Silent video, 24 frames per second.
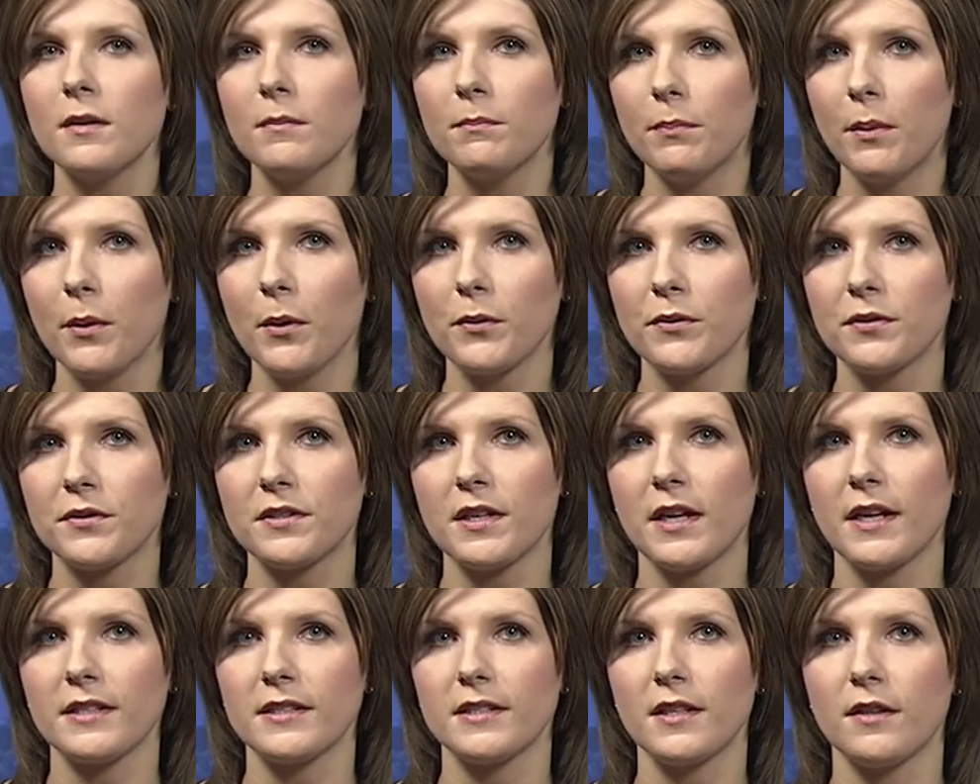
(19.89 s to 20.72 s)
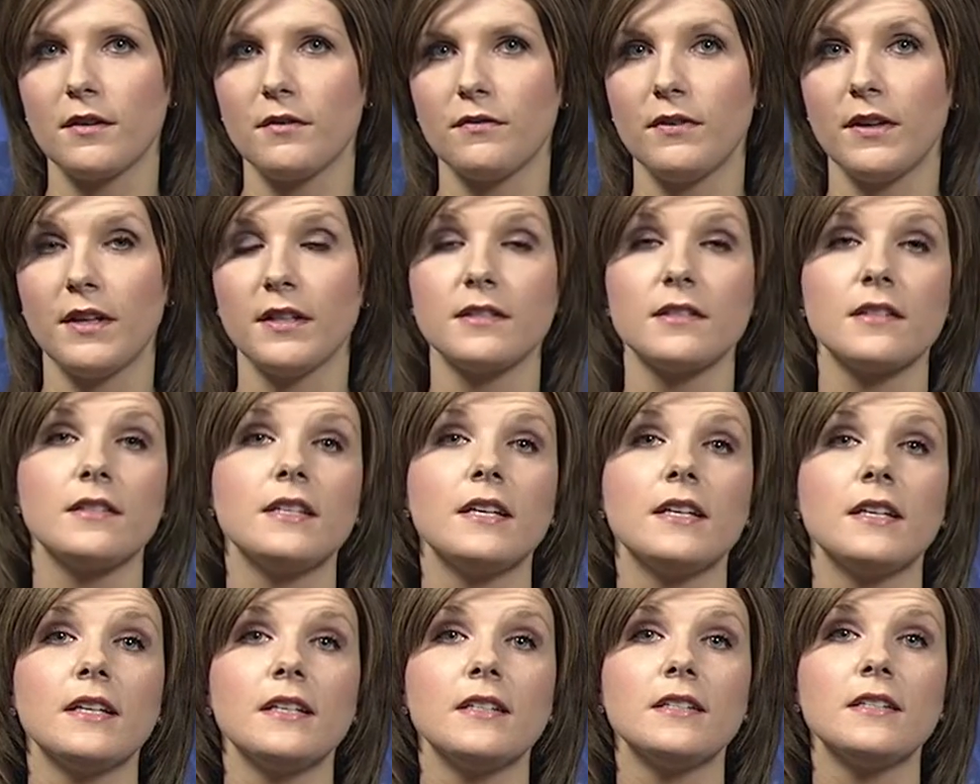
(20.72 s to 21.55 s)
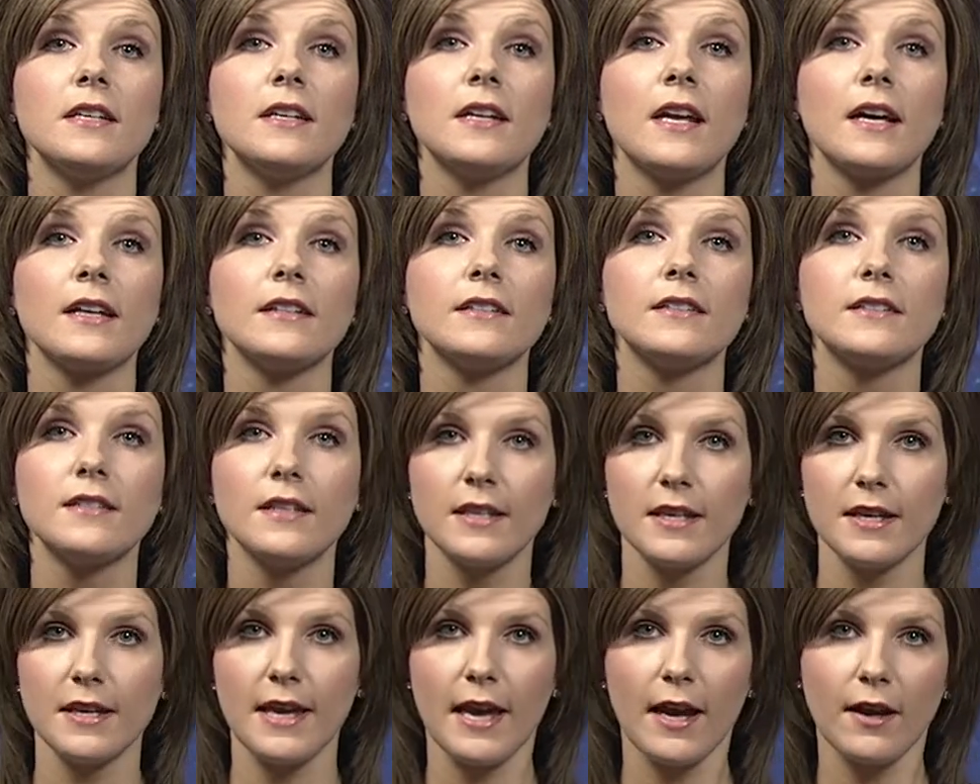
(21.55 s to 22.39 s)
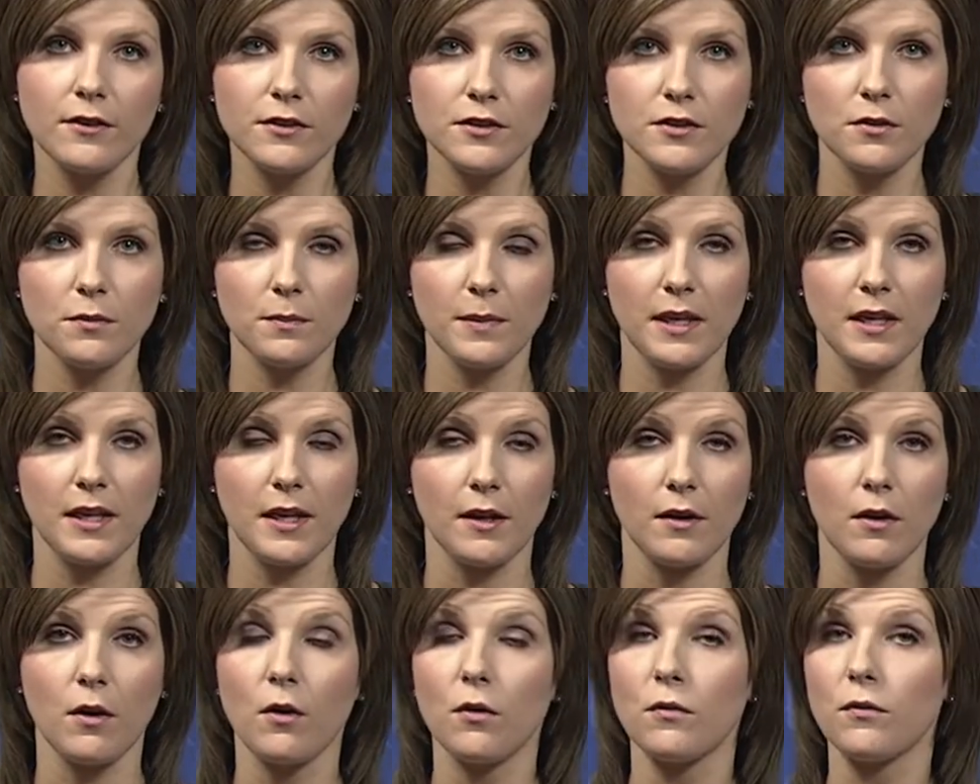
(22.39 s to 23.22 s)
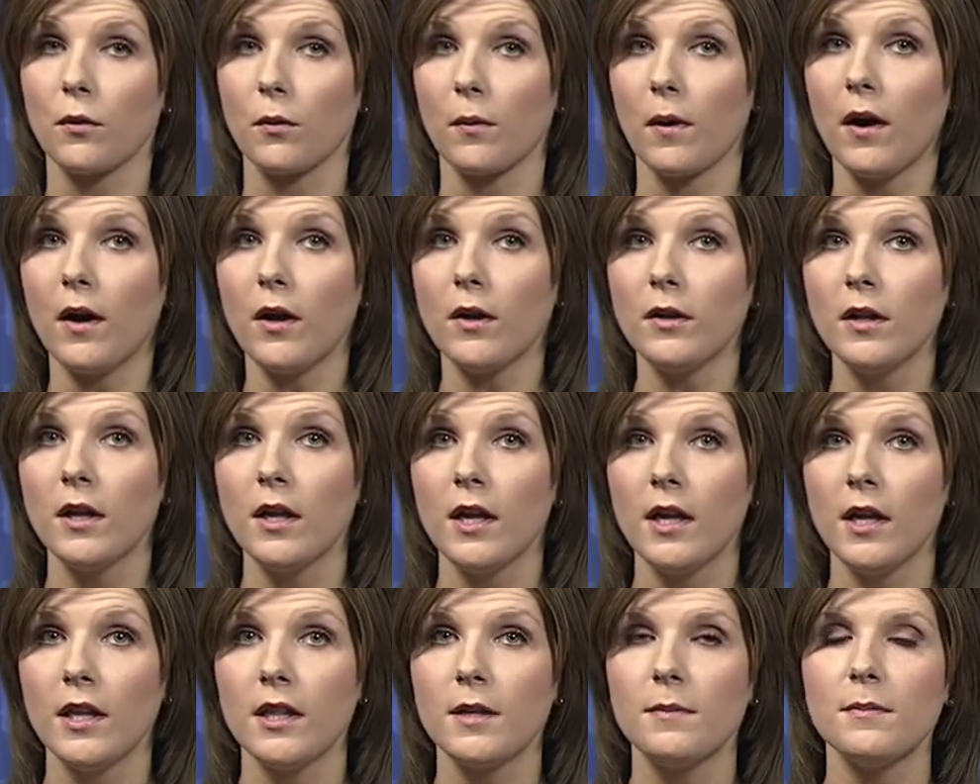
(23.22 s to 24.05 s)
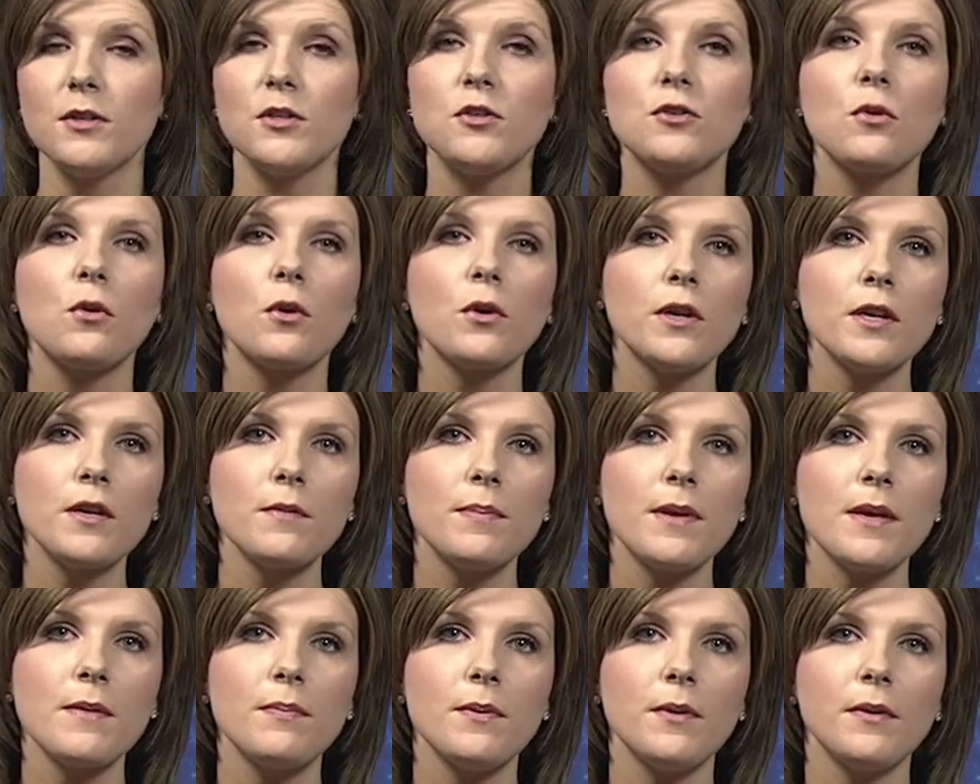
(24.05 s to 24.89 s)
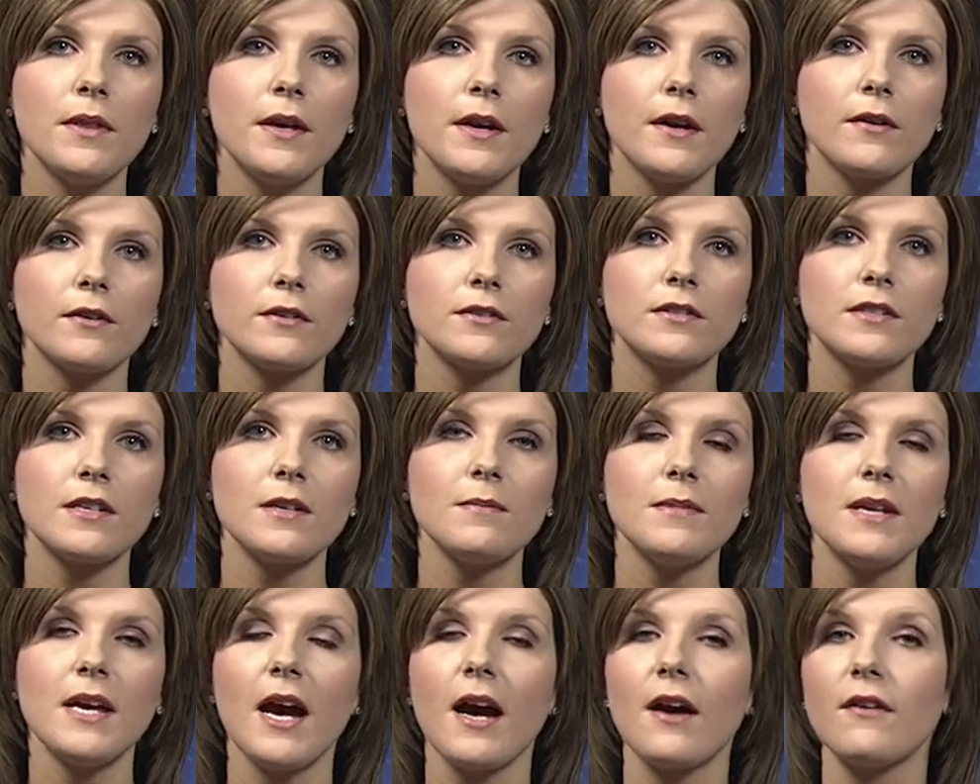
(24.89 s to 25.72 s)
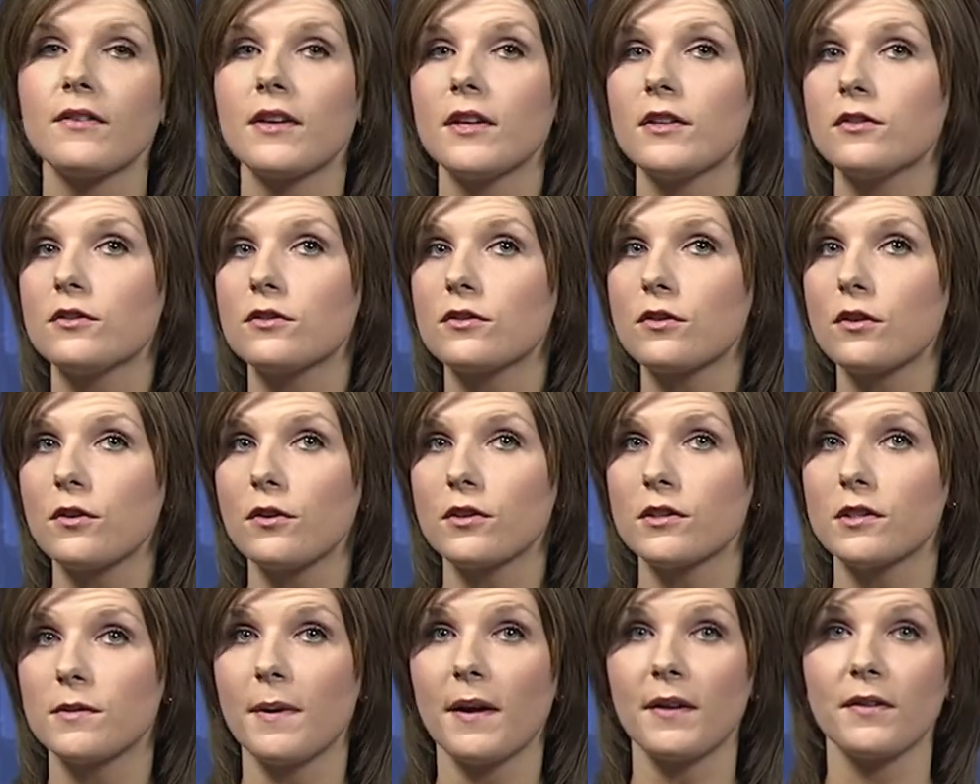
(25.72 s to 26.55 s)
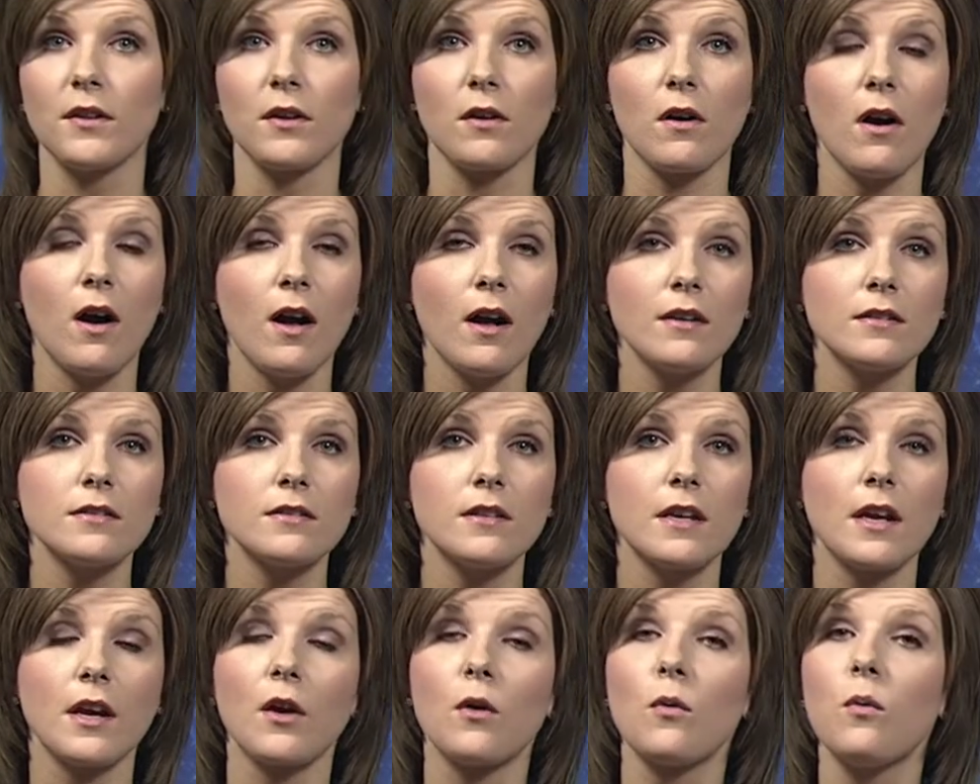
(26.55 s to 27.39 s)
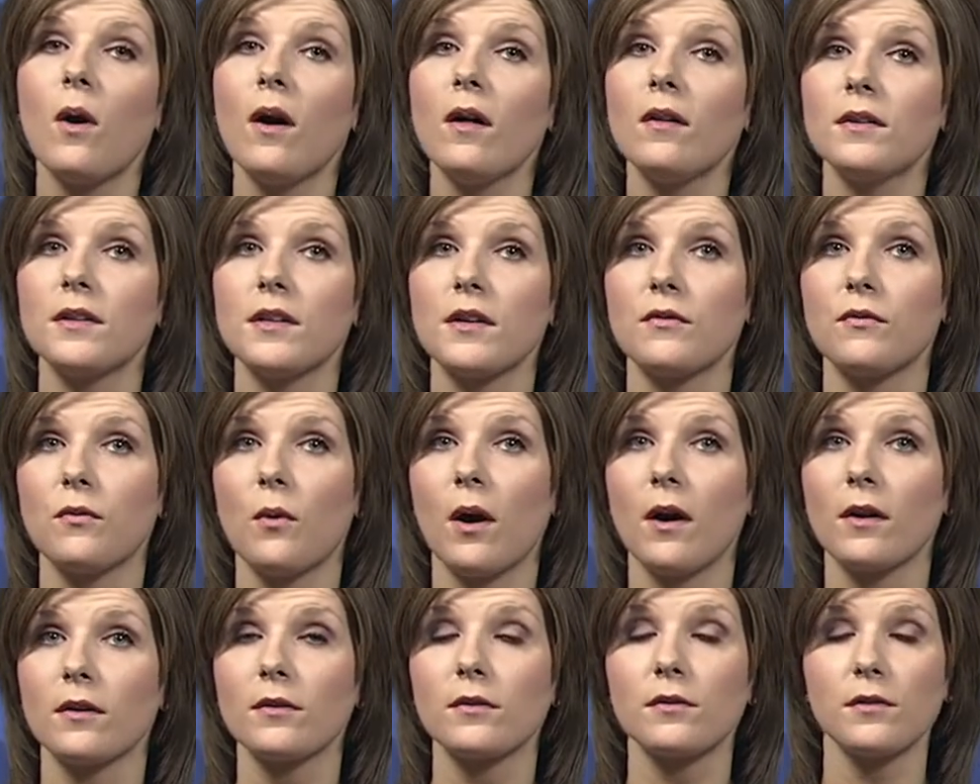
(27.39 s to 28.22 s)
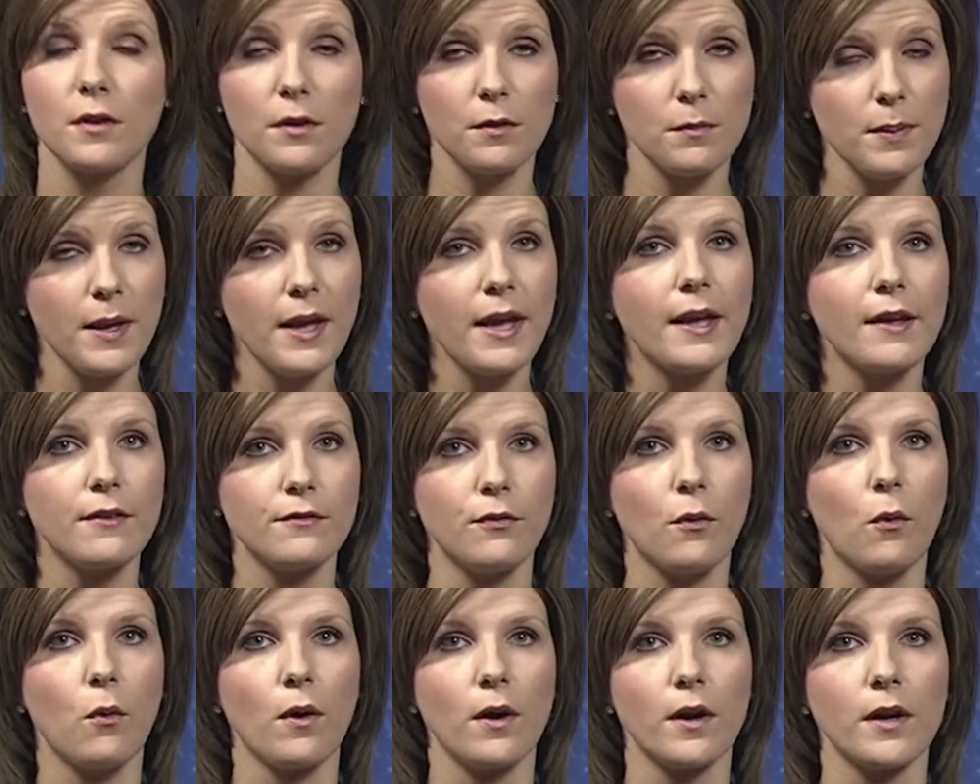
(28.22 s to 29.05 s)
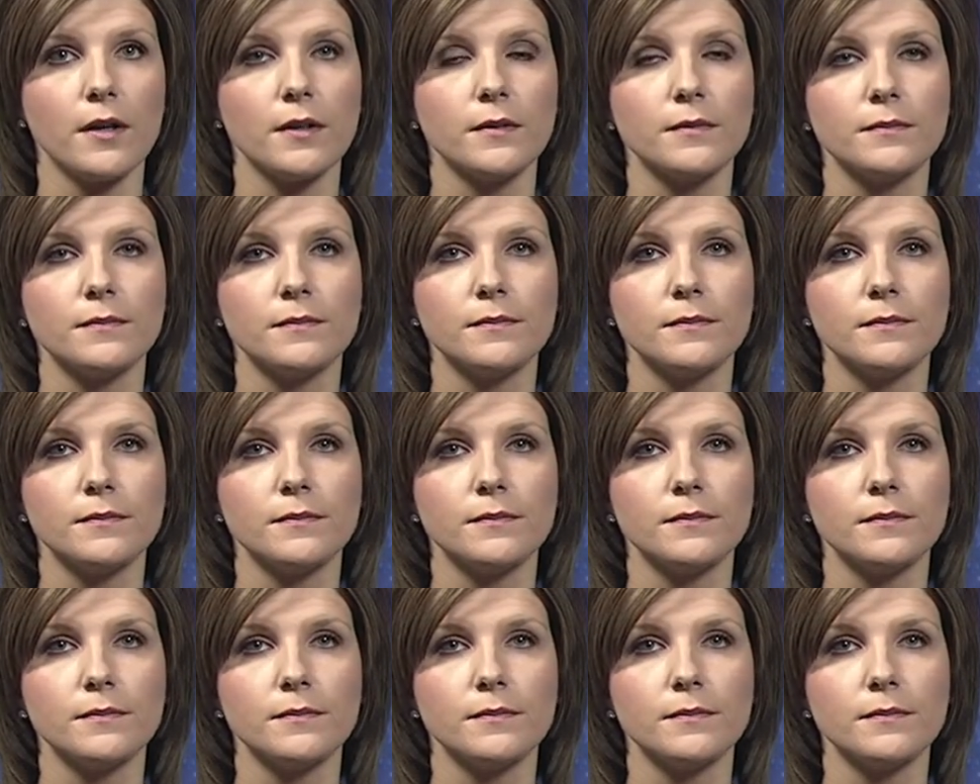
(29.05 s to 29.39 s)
on both sides of the fence attended tonight's city council meeting. Overall, the majority of people there seem to have concerns about the cost and quality of water they're paying for.